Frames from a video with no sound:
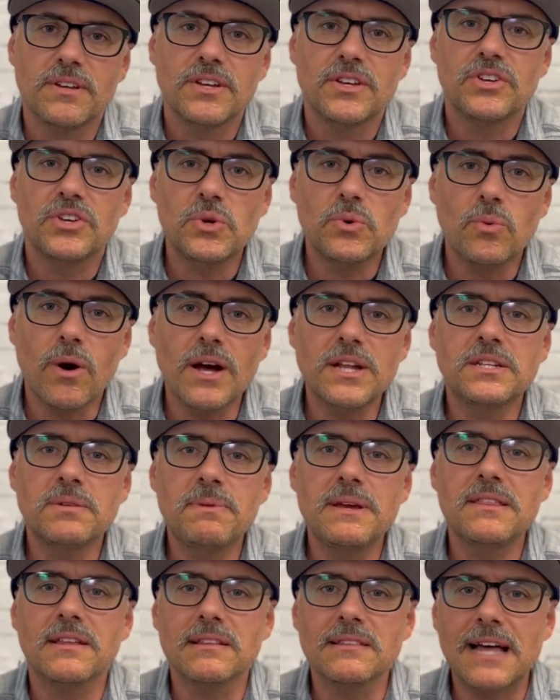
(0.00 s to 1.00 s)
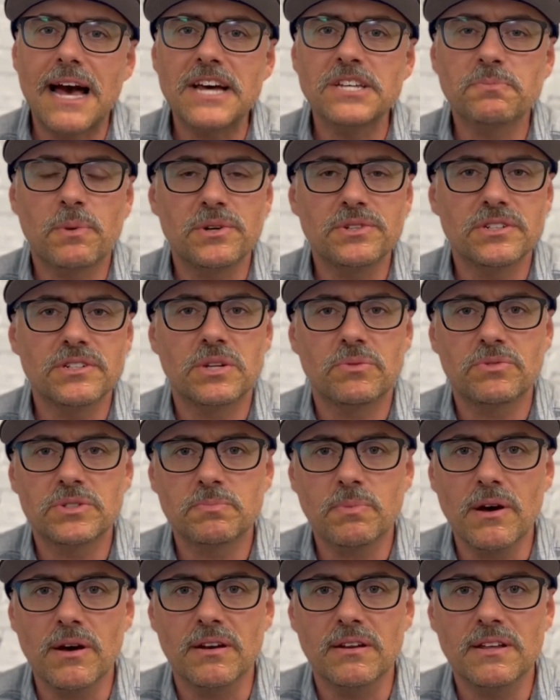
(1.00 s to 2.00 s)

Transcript: You want to be the last person to respond.